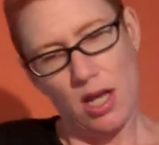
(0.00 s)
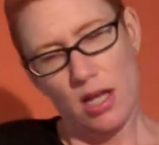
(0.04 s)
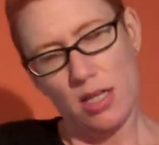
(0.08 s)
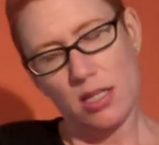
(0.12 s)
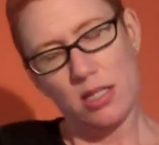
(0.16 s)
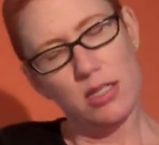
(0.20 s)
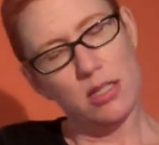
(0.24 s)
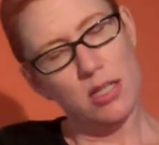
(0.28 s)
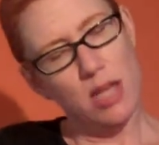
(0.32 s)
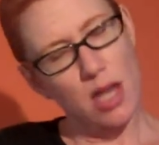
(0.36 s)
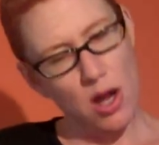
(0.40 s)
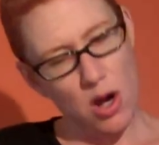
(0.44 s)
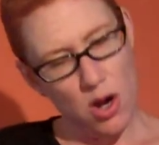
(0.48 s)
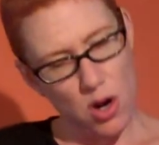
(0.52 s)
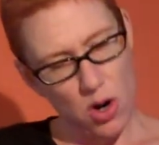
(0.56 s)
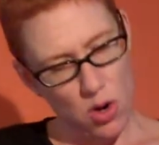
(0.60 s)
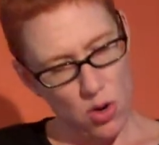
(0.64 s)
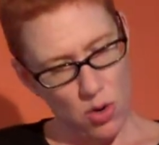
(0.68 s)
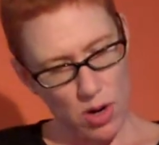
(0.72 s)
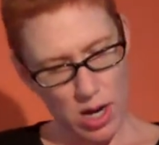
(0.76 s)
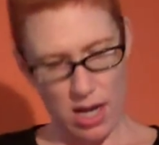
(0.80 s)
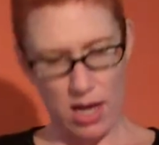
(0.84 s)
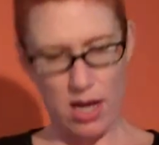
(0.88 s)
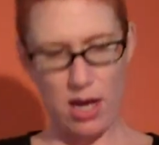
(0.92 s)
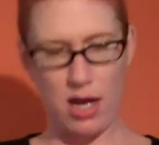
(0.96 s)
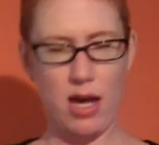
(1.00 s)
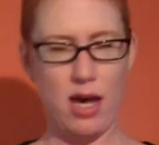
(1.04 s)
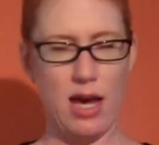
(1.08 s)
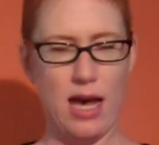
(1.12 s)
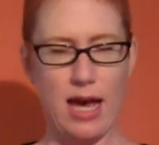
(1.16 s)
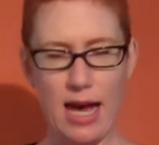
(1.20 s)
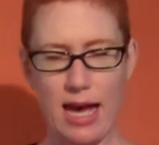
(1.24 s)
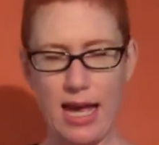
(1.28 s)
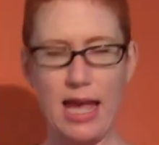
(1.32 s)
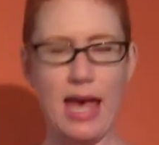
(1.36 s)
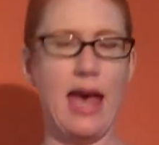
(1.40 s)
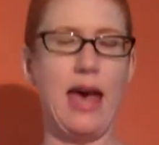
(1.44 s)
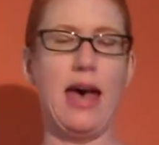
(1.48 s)
So
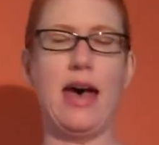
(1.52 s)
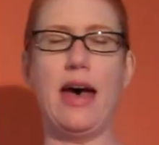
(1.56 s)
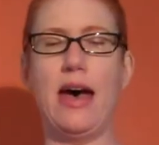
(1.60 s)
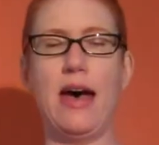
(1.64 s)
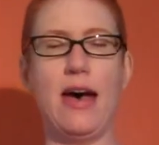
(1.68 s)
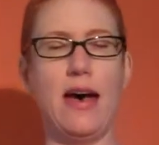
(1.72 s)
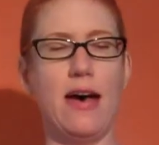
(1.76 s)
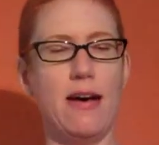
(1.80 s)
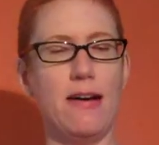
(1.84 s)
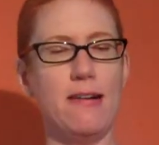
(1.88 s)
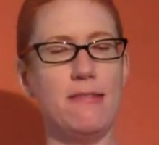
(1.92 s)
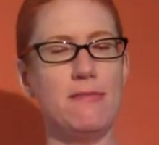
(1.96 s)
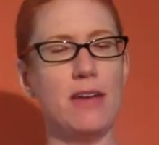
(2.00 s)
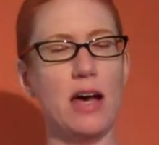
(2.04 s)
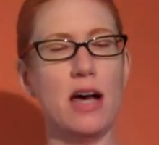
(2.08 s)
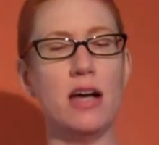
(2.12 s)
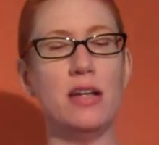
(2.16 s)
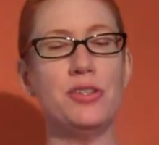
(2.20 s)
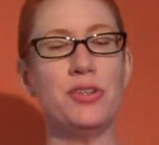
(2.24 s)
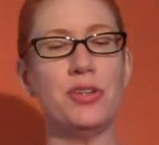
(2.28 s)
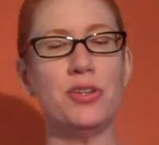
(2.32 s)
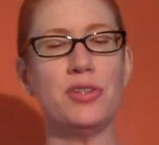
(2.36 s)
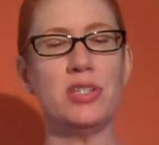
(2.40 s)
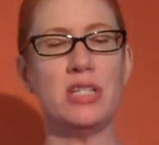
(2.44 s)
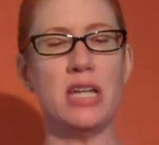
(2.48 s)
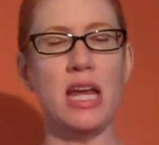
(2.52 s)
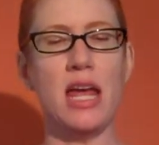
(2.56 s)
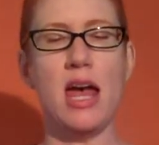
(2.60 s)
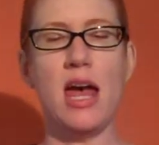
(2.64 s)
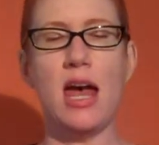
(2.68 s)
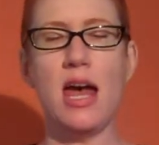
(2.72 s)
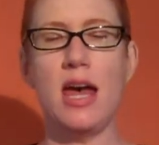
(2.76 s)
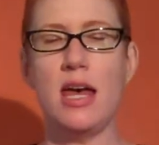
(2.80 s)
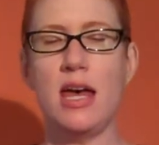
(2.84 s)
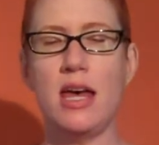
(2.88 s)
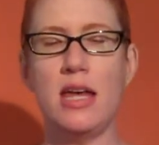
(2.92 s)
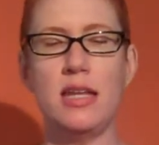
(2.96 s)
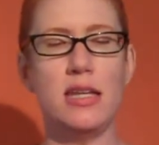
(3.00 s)
I have
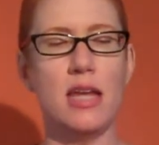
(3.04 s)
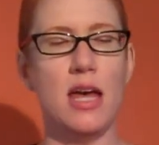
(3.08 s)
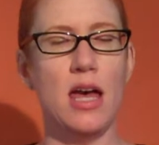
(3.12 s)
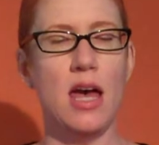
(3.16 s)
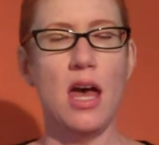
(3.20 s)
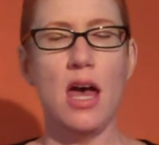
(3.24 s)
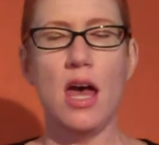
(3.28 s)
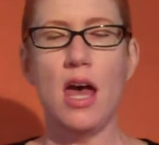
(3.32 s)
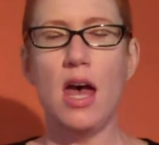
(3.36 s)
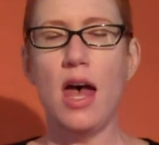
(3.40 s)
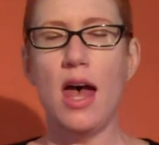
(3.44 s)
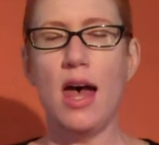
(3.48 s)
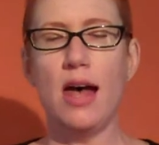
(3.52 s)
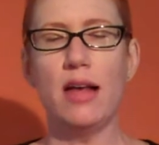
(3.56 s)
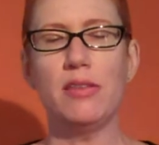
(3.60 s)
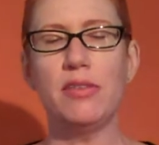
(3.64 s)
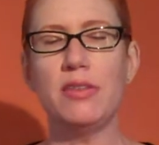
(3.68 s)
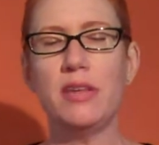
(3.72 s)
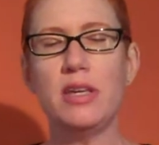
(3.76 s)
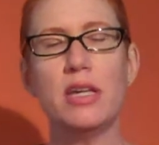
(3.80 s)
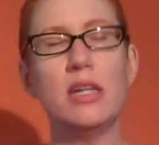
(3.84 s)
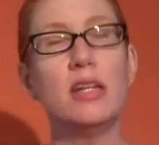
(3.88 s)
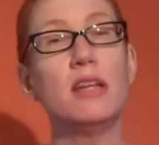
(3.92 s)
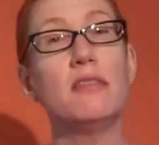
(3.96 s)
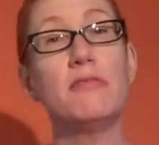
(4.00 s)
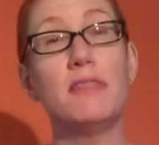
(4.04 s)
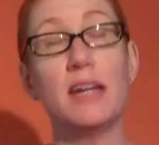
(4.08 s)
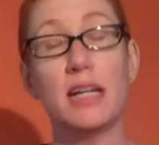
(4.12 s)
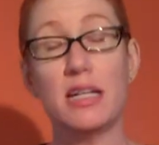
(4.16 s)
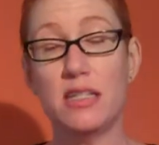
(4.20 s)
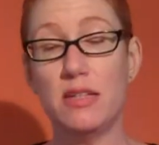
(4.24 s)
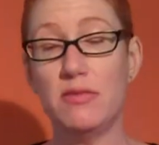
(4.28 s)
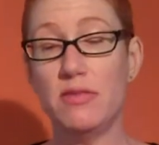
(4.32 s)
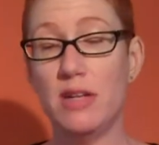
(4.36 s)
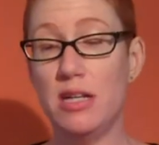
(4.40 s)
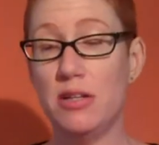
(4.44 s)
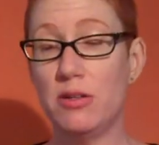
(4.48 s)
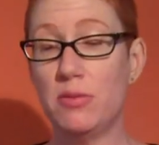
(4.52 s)
understand healthy and
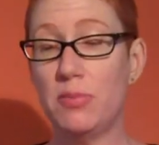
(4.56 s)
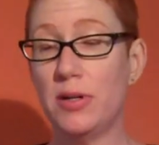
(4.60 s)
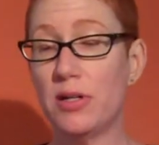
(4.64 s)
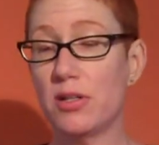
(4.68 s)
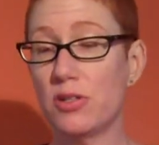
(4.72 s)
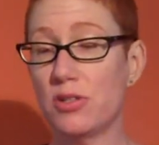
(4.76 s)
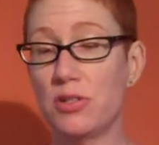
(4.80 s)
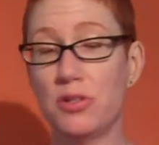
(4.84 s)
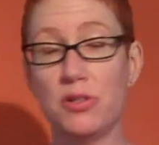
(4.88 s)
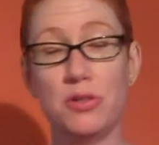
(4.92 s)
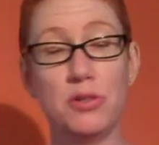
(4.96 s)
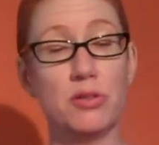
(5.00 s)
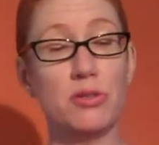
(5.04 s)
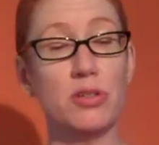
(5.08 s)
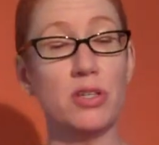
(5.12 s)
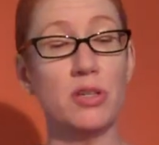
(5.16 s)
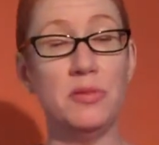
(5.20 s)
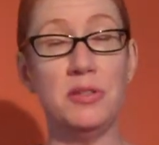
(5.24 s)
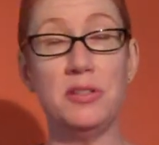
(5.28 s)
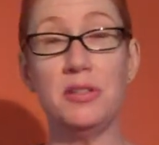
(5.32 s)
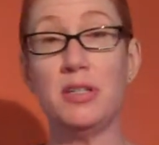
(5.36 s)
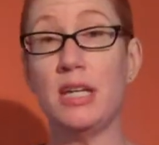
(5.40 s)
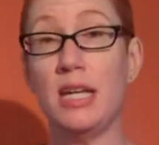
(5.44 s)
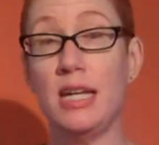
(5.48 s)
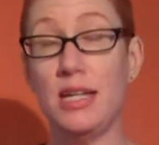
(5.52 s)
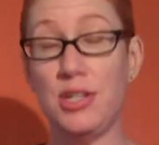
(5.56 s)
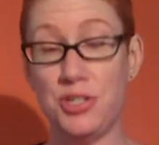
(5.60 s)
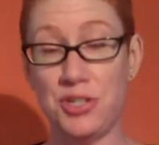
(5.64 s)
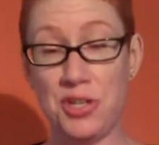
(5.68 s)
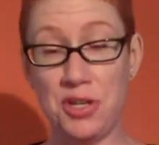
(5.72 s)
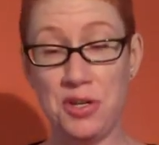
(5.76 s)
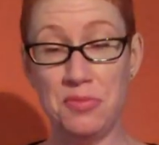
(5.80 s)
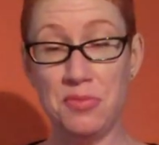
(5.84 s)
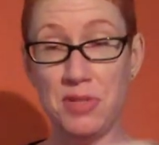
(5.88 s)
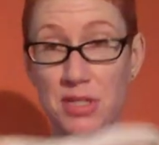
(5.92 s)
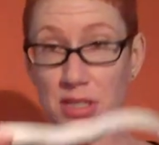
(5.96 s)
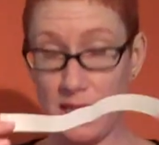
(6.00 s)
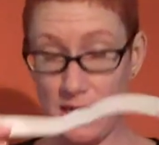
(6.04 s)
effective interpersonal communication
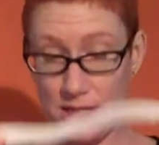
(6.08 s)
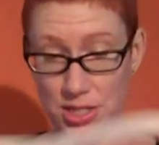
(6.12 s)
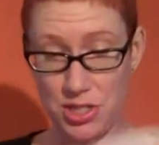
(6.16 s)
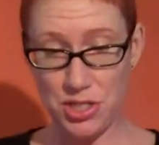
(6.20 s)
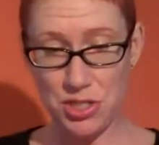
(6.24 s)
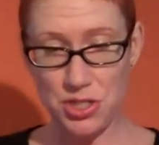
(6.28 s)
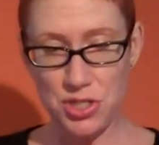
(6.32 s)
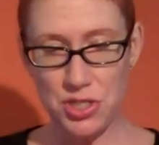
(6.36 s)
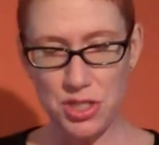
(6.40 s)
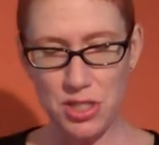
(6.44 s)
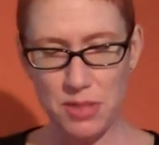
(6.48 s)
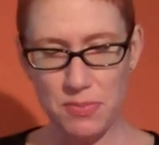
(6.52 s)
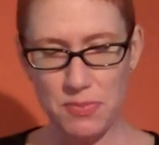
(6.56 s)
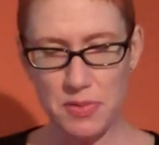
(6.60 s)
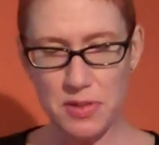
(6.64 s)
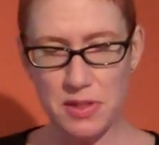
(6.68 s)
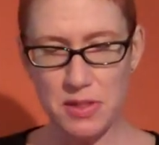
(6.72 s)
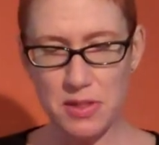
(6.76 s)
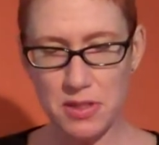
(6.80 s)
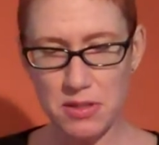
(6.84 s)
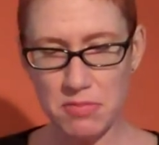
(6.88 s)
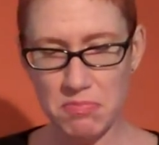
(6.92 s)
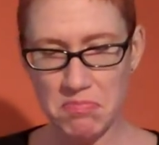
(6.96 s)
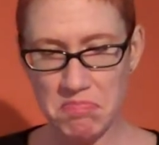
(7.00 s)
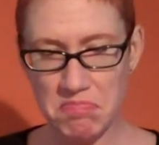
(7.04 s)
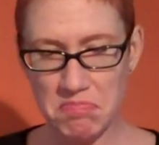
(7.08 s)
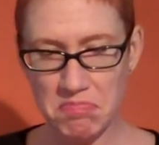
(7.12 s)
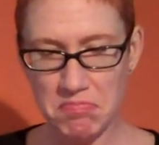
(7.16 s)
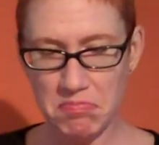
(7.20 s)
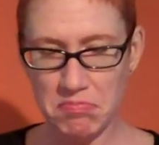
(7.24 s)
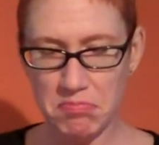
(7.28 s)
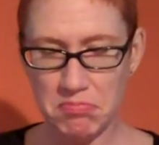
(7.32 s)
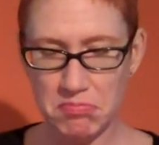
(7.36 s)
and relationships.